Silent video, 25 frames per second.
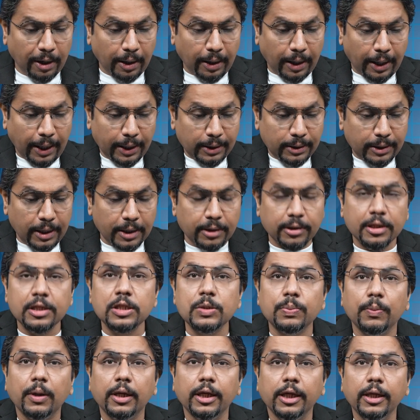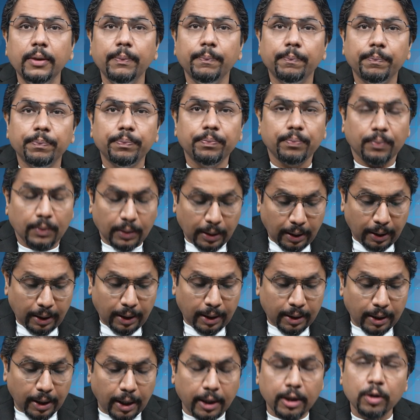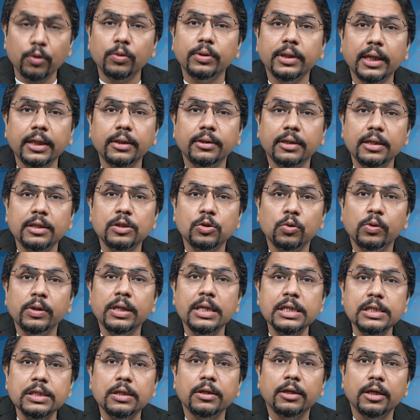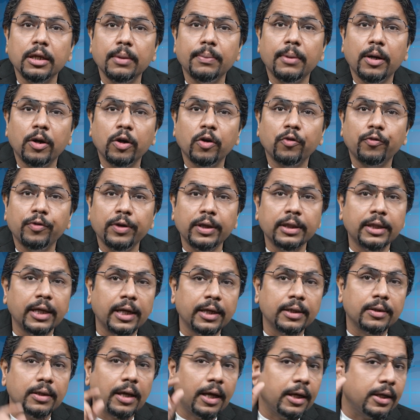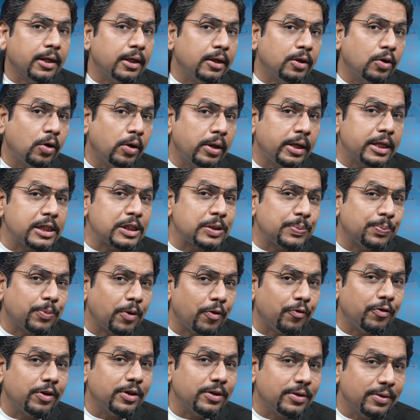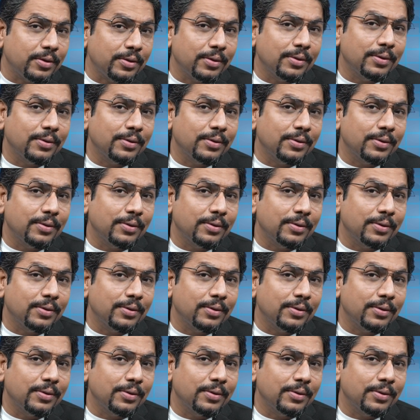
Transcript: I take this money and I know that there is only a certain amount of it that I can call as profit.